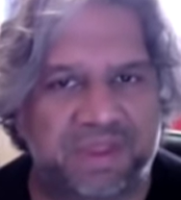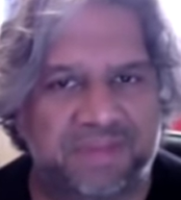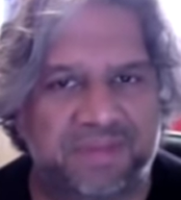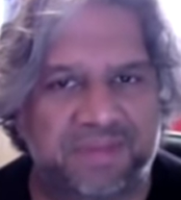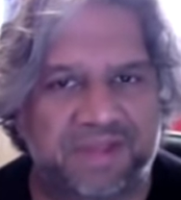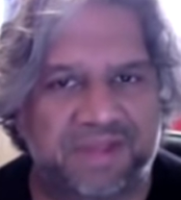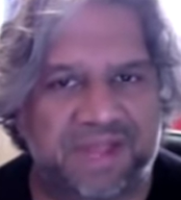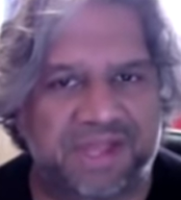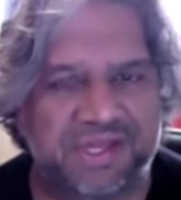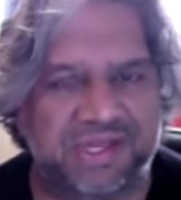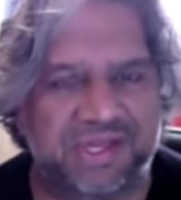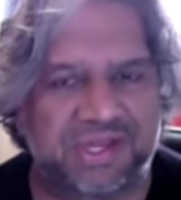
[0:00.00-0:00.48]

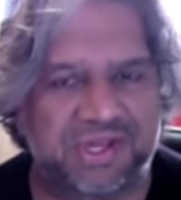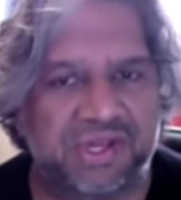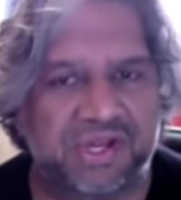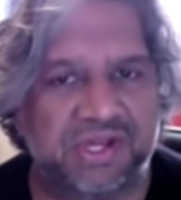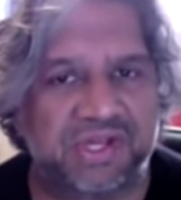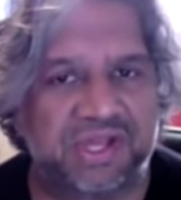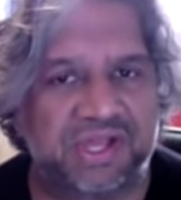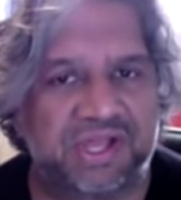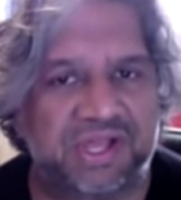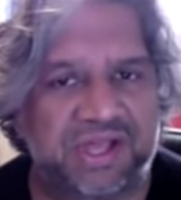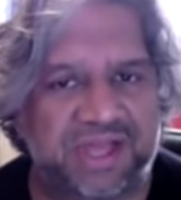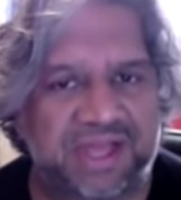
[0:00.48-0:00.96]
Mudassir
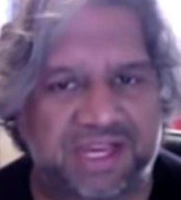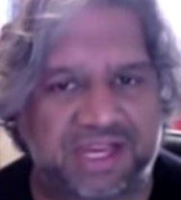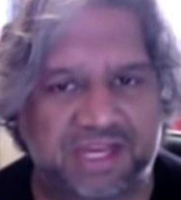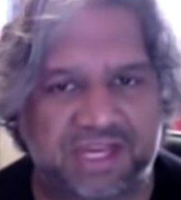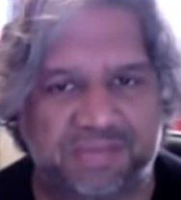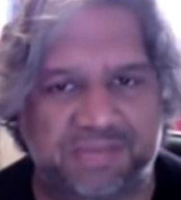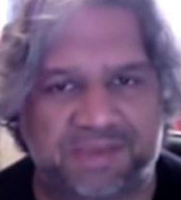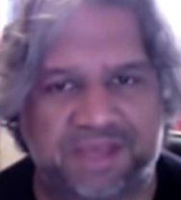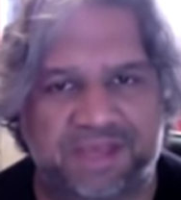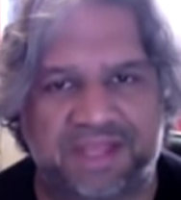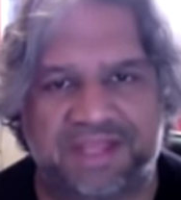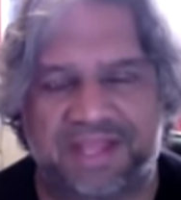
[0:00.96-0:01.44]
Nazar had his
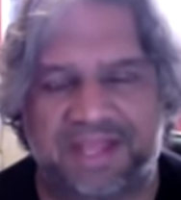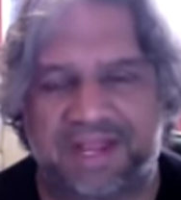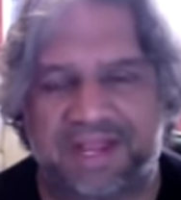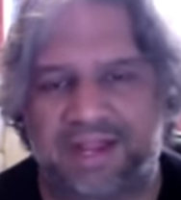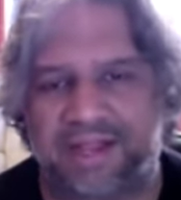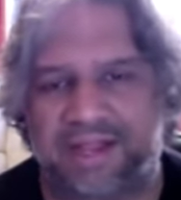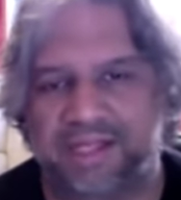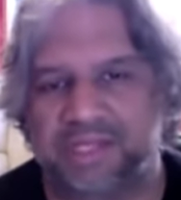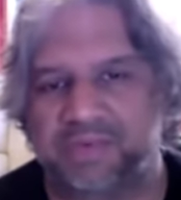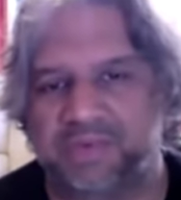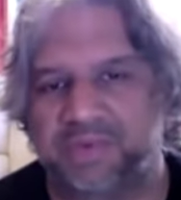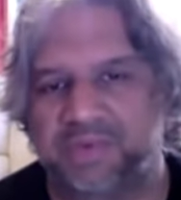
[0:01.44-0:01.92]
birthday
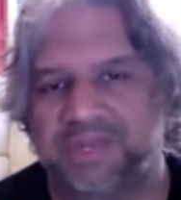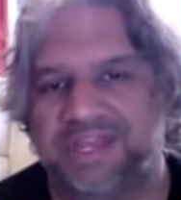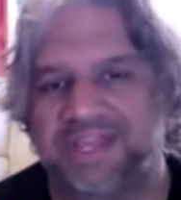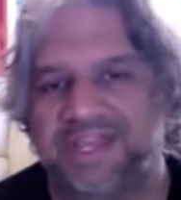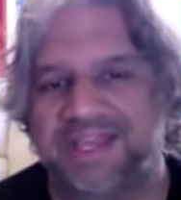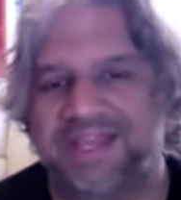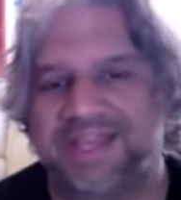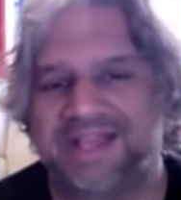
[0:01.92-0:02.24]
last week,